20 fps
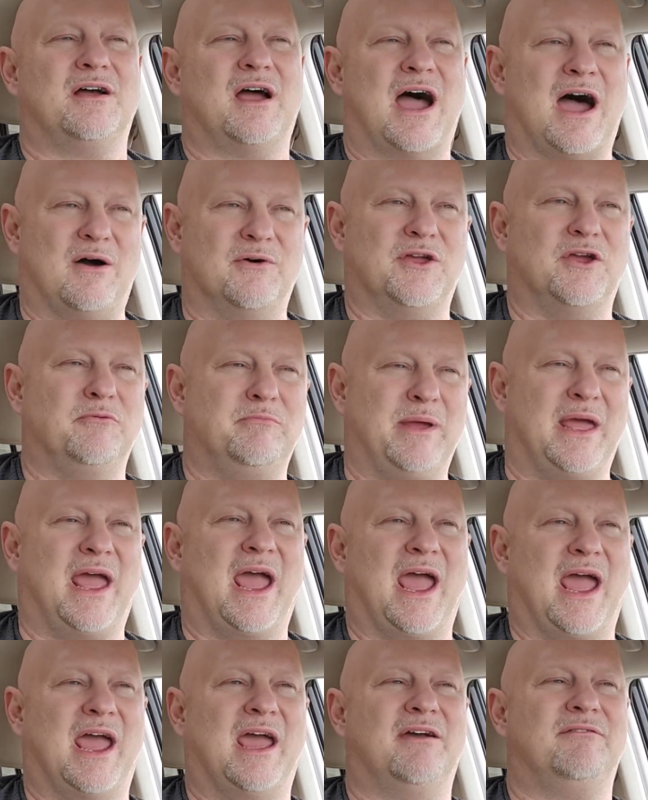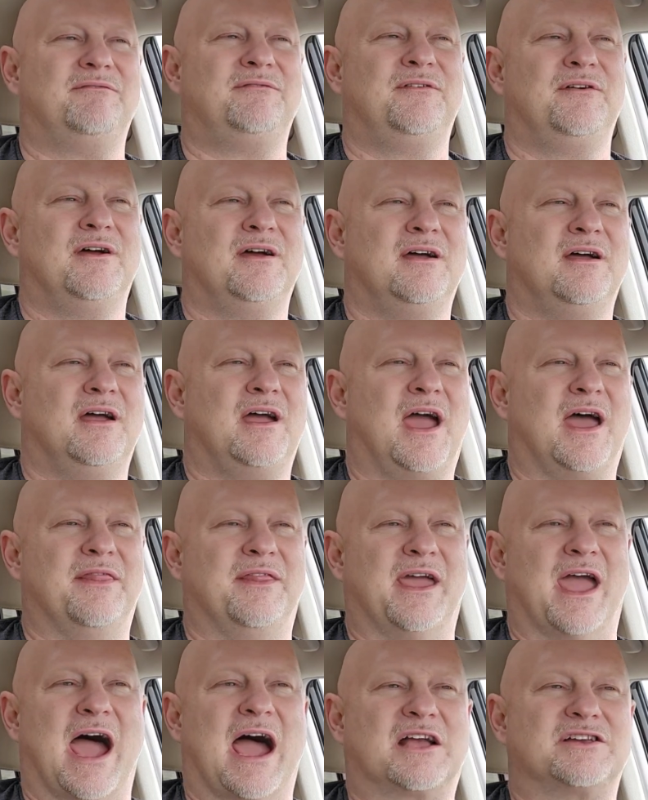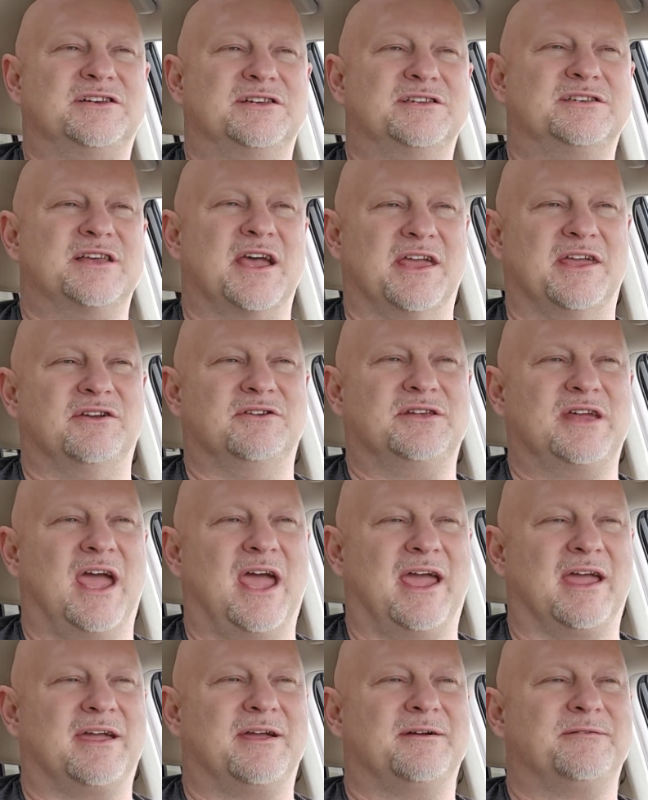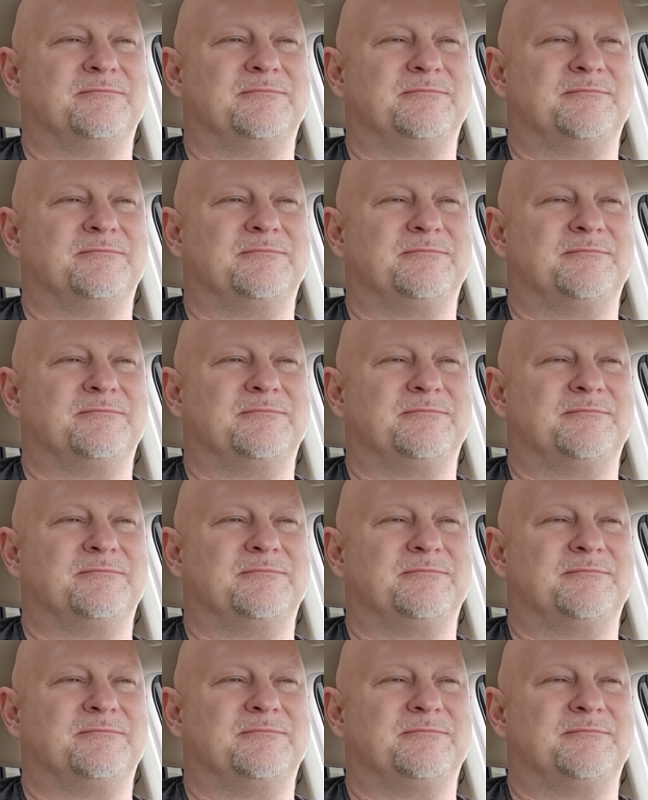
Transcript: how you behave, and the actions that you take.